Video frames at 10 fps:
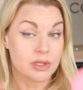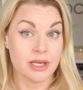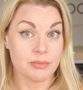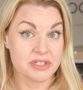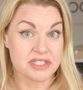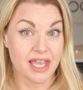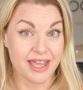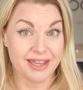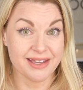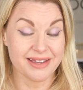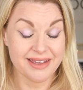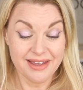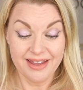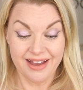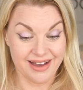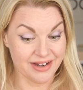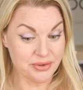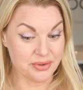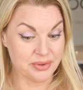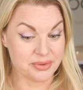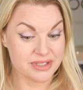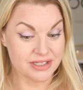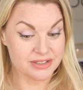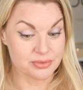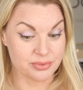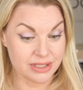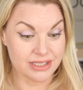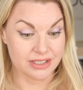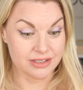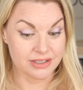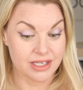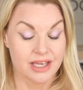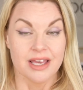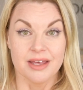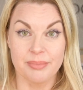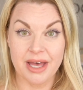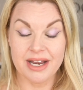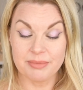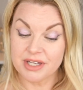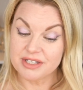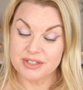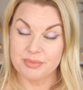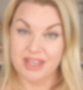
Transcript: I must say. I don't know, it looks really good. But I'm gonna zoom you